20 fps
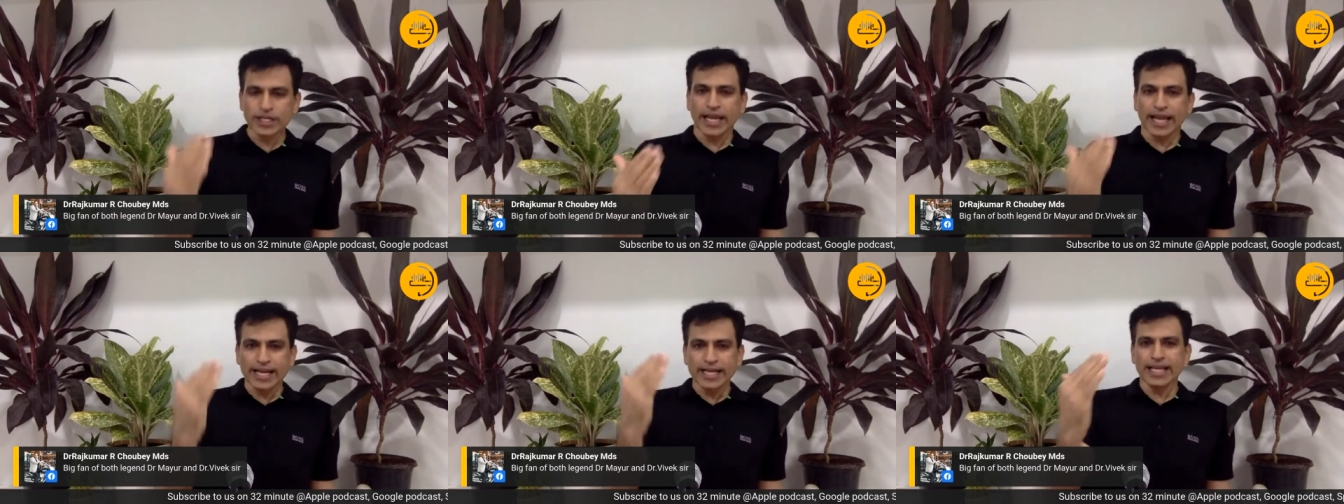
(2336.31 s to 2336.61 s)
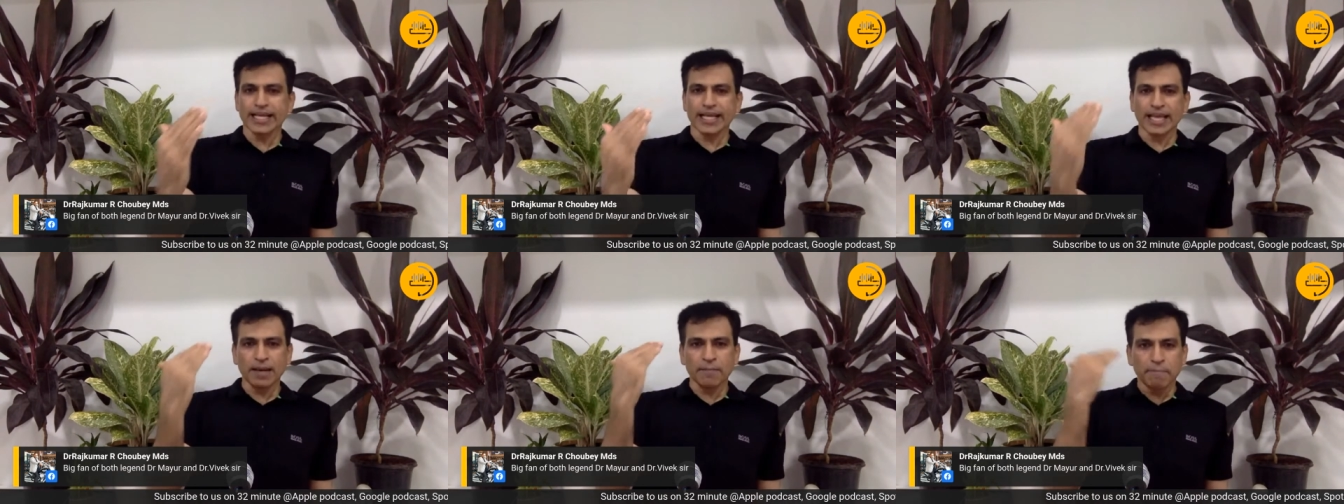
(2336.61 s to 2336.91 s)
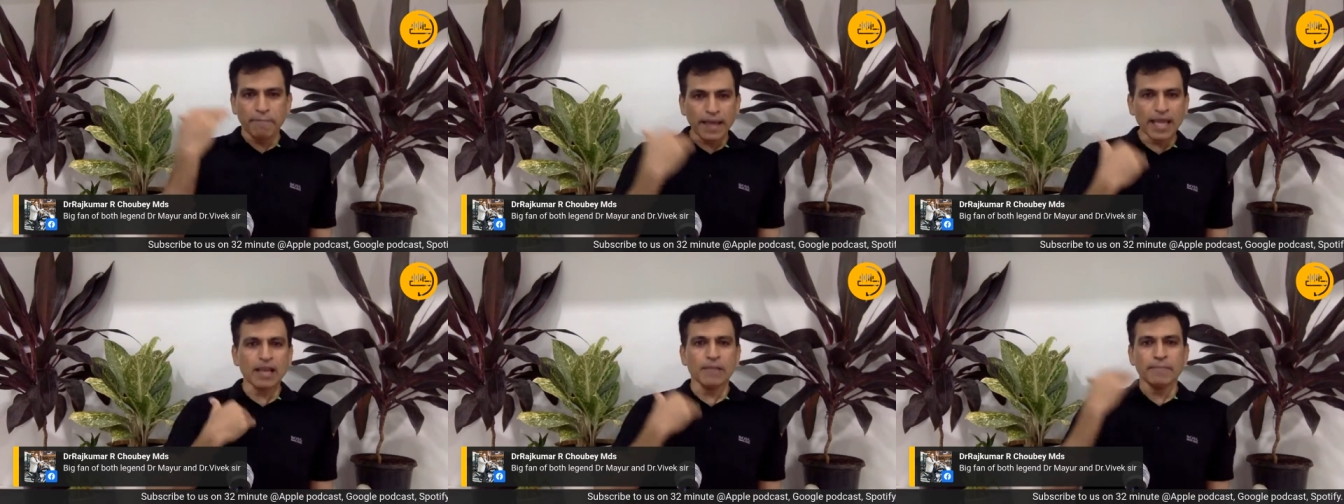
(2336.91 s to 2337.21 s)
Hegde can
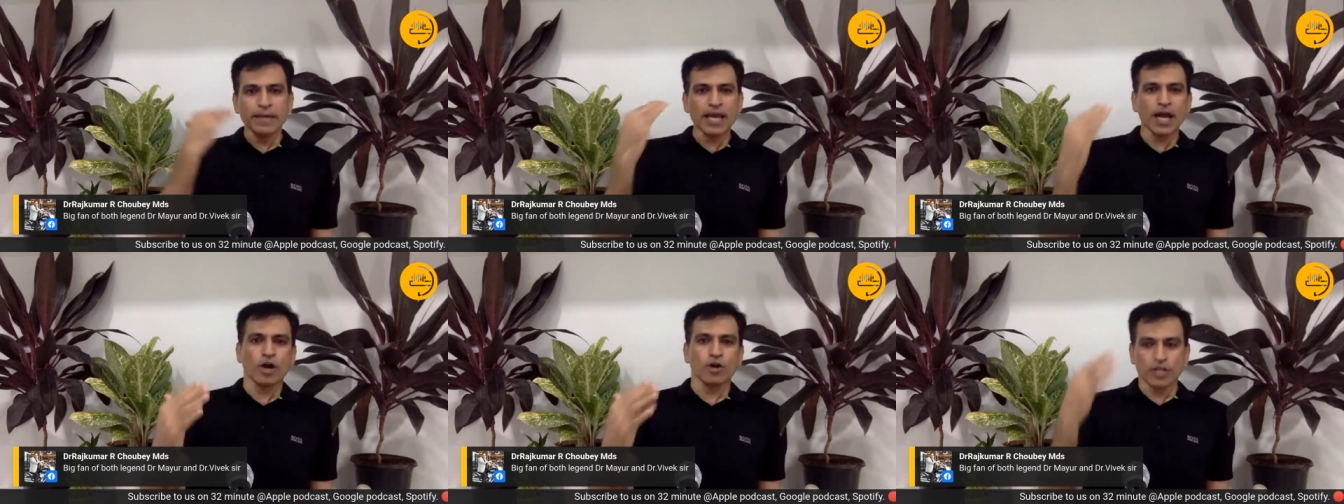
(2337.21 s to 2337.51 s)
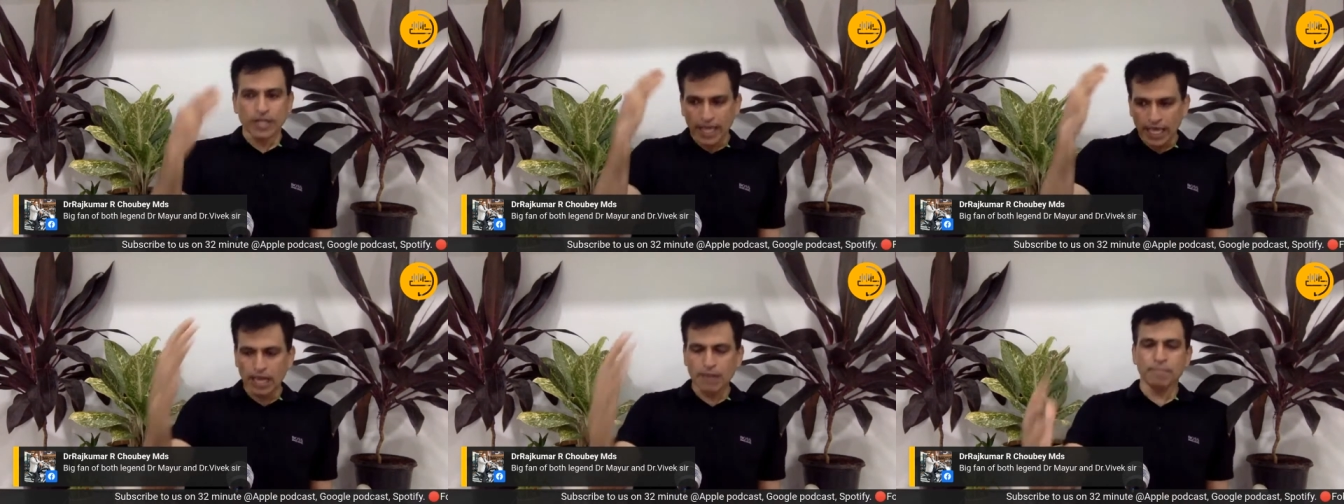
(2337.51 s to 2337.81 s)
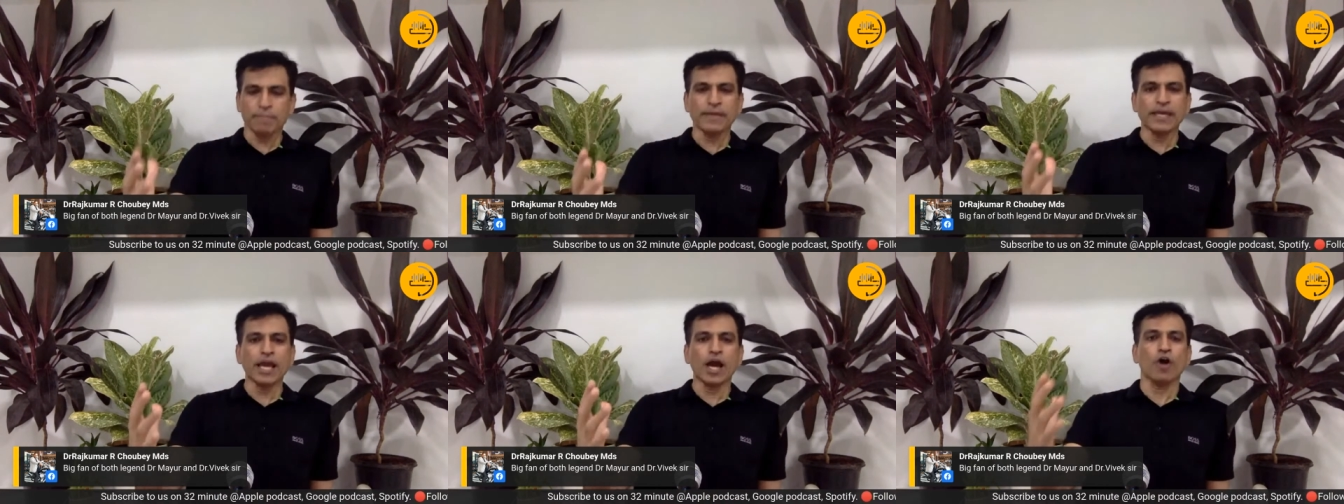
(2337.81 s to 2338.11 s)
bail me out,
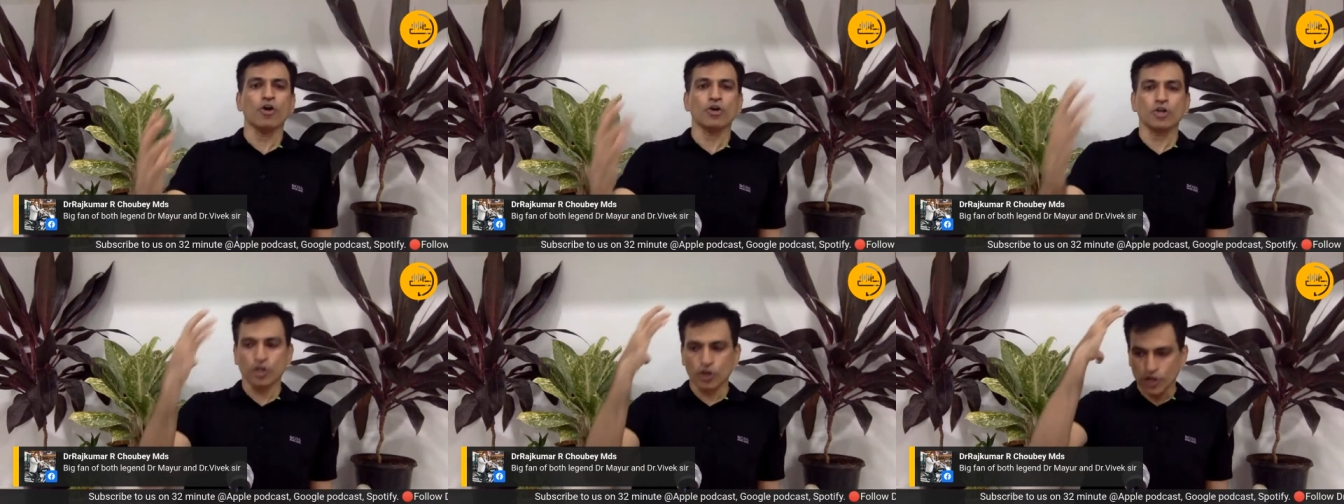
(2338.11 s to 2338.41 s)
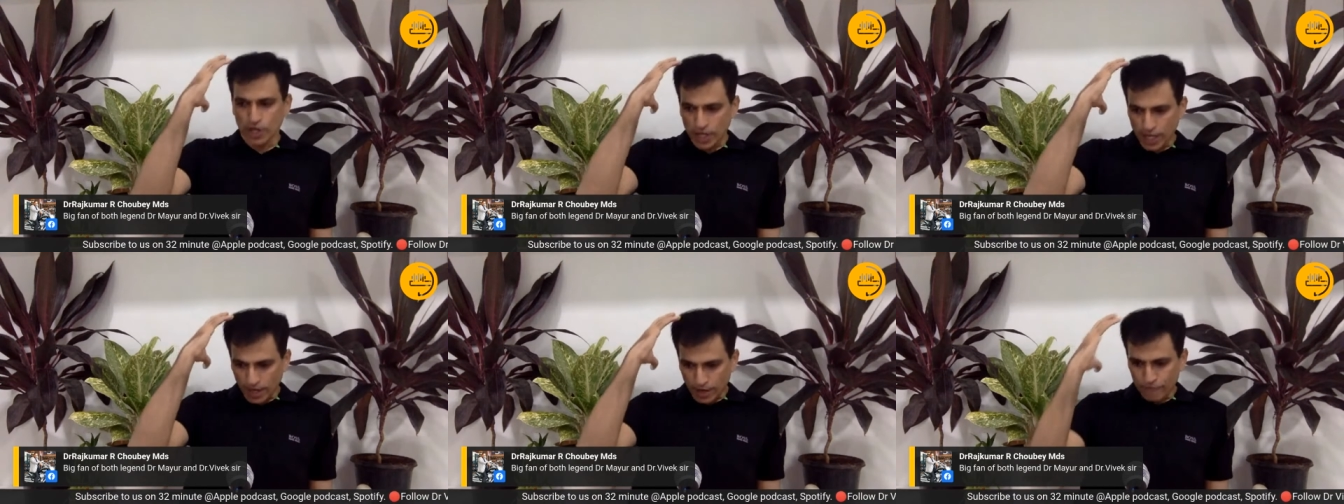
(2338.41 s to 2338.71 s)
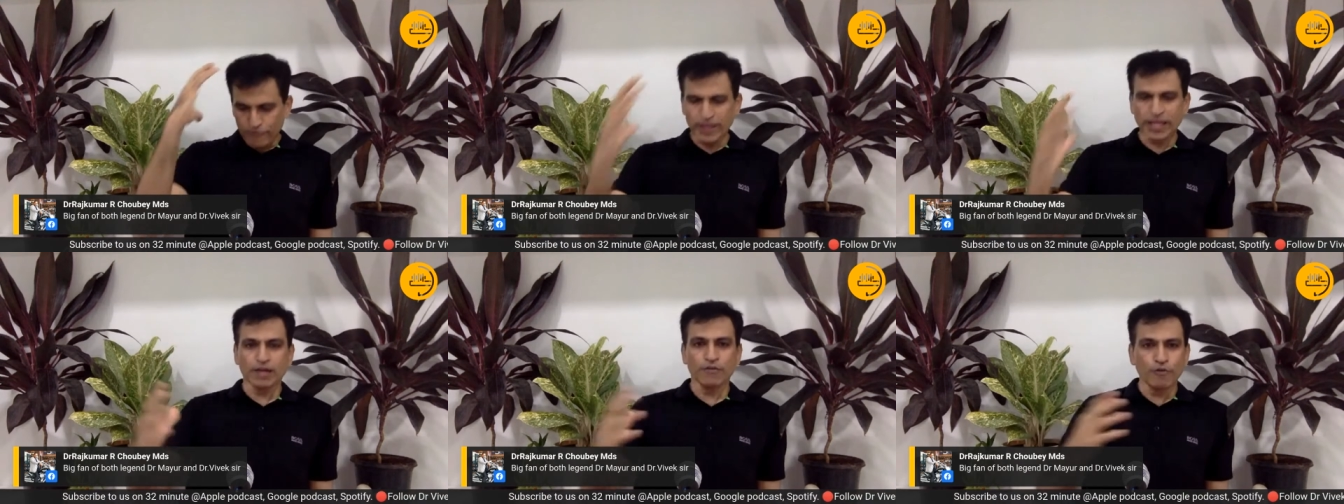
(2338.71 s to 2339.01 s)
help me out, or
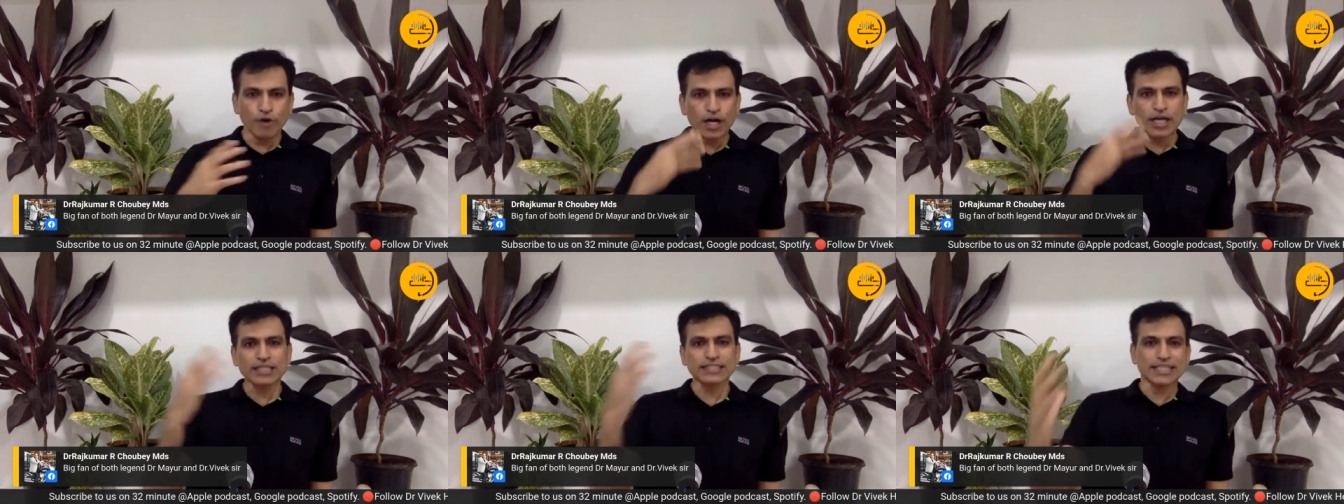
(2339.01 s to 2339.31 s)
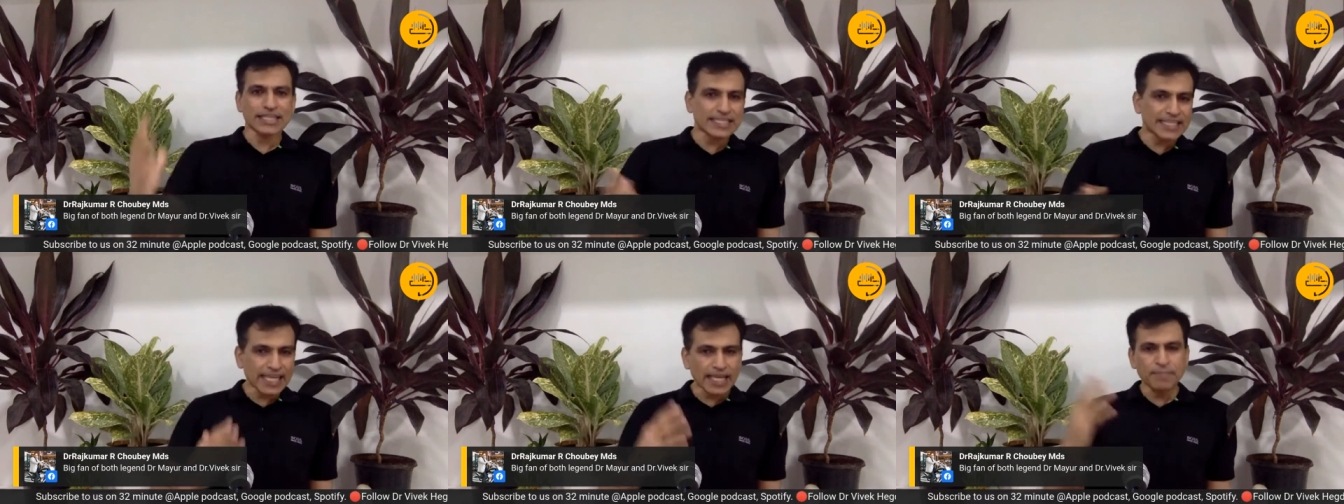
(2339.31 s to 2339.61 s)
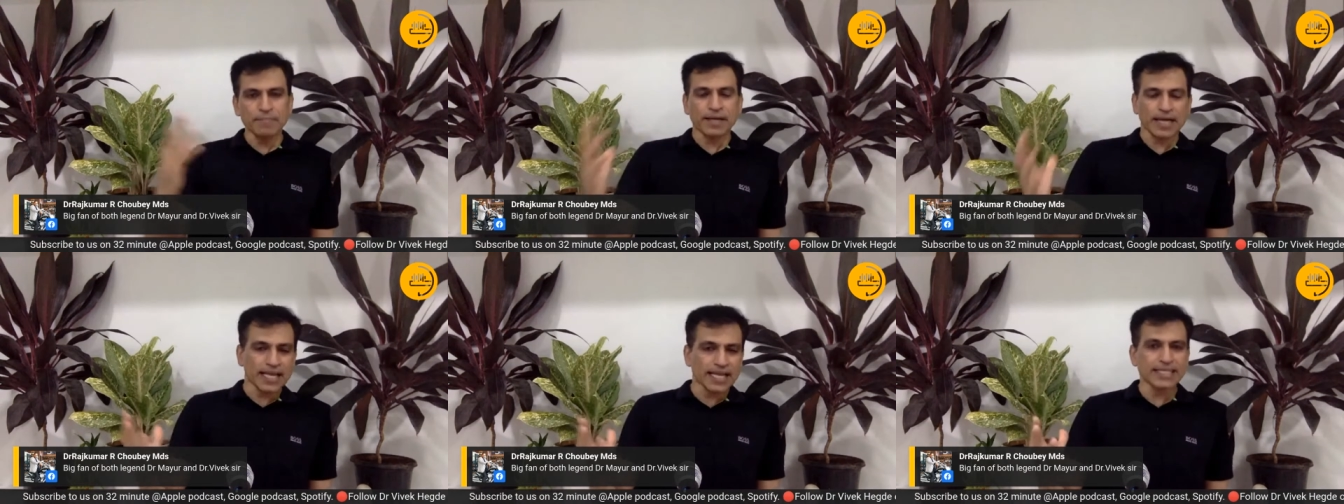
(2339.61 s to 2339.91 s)
we can work as a team
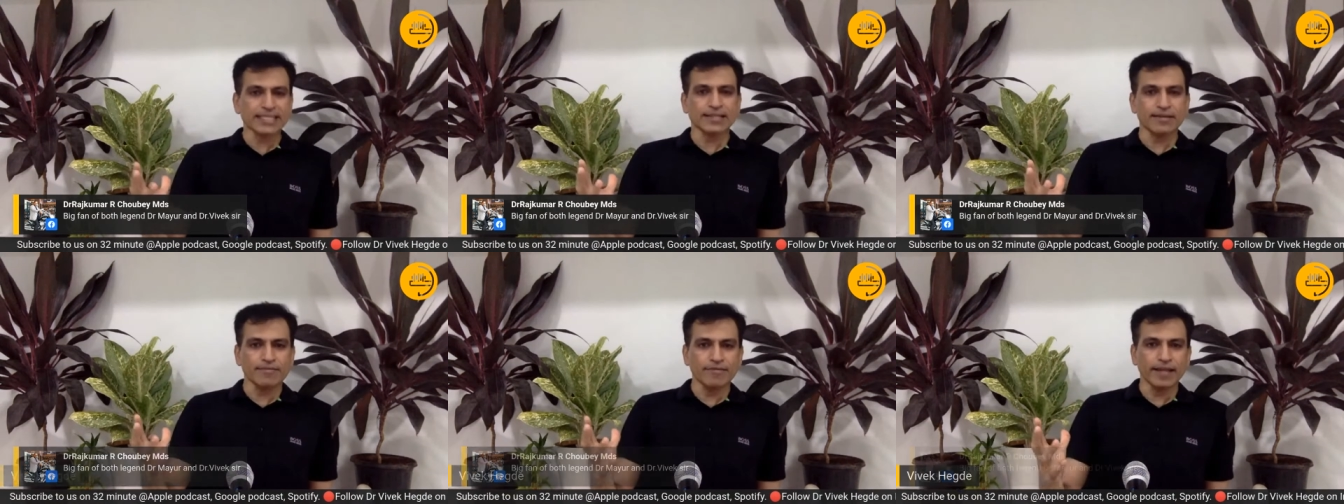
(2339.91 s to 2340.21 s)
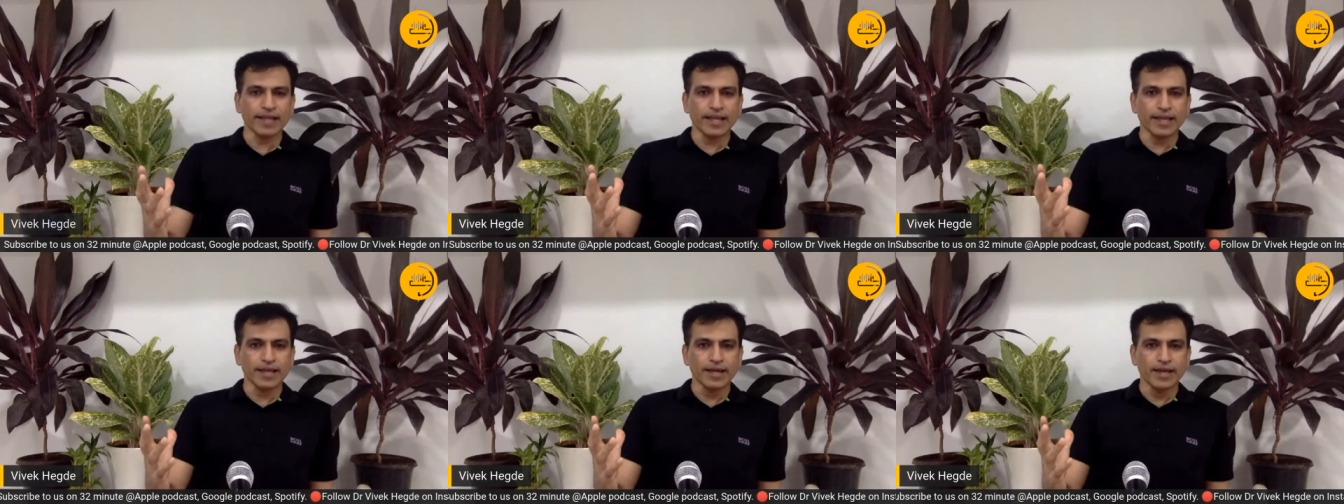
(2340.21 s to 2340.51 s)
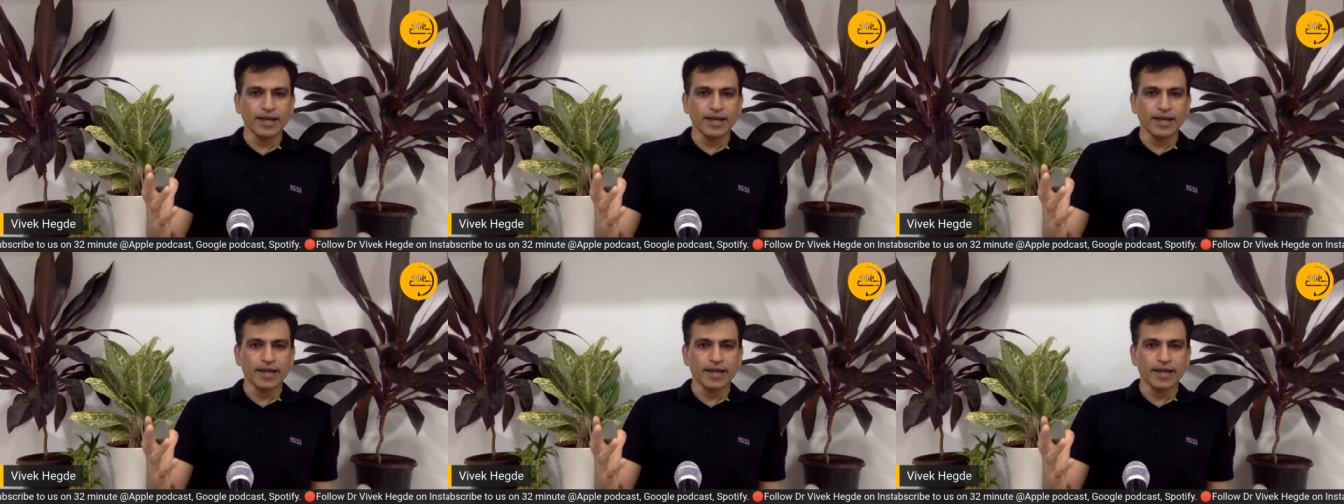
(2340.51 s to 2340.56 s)
collectively.